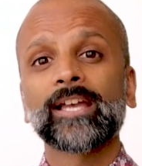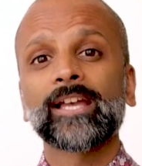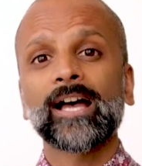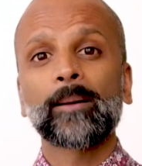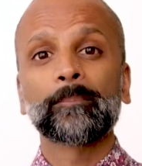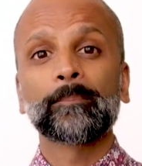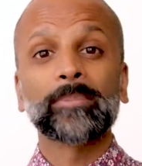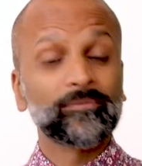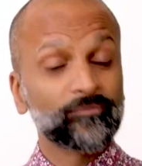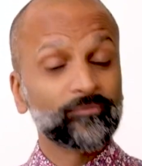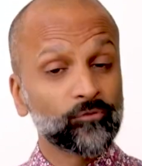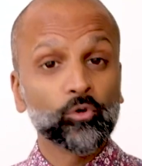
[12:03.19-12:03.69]
at
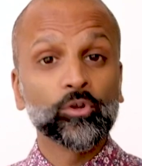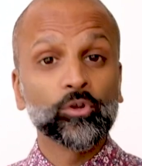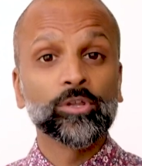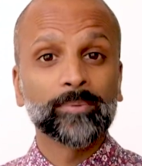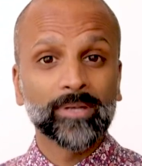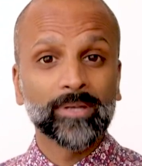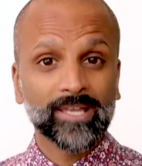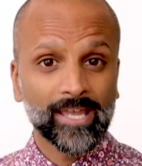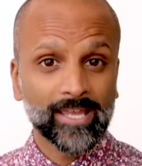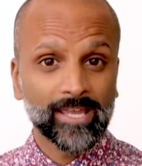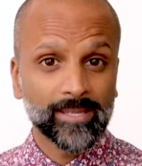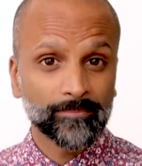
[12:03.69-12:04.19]
before you
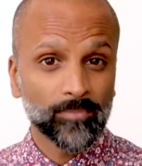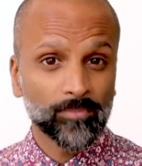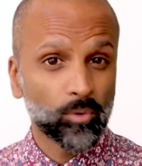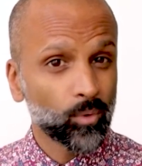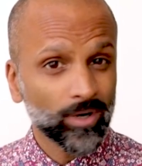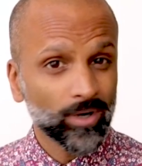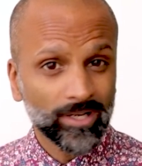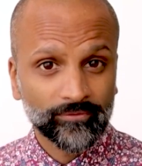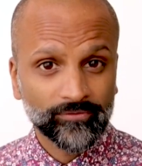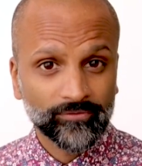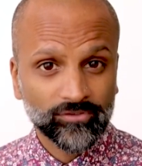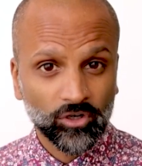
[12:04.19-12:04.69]
became a
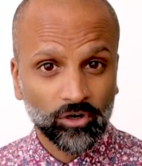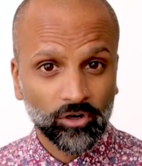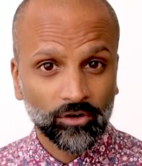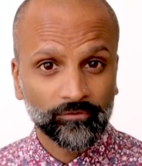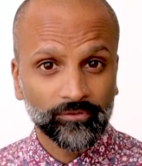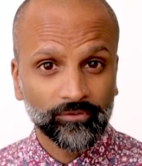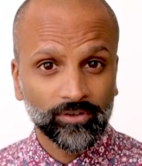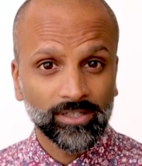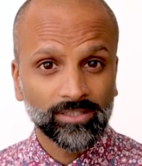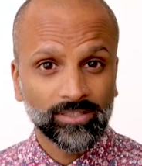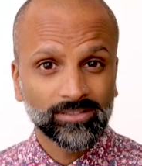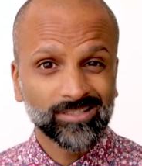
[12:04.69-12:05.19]
wedding
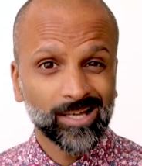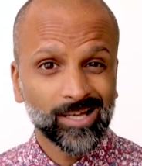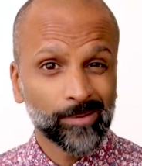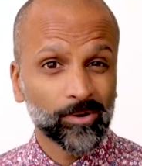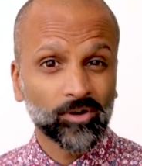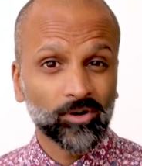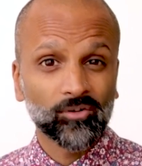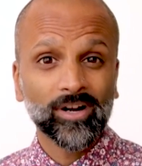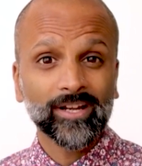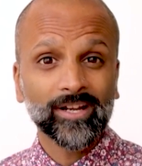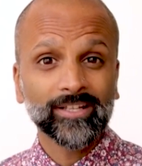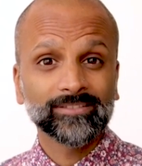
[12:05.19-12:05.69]
photographer. Am I
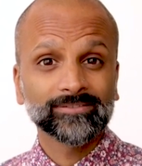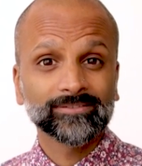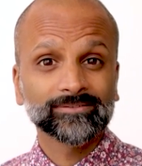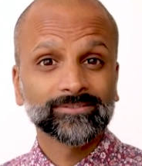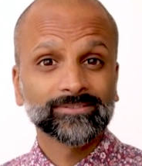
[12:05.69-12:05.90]
right?